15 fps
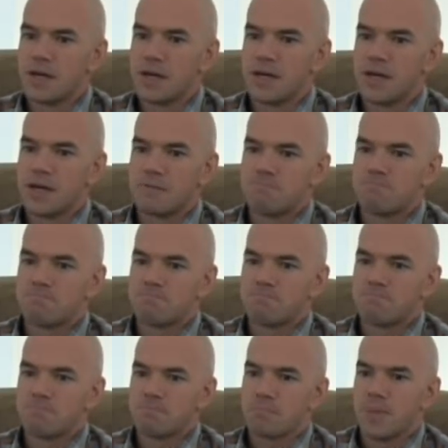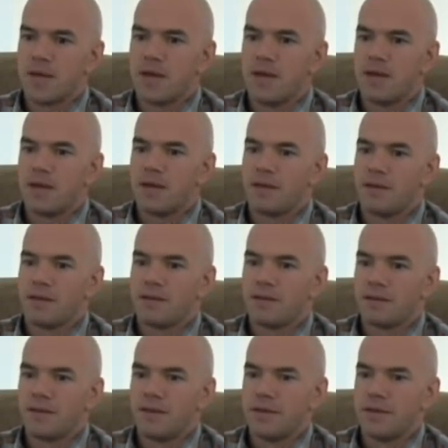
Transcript: And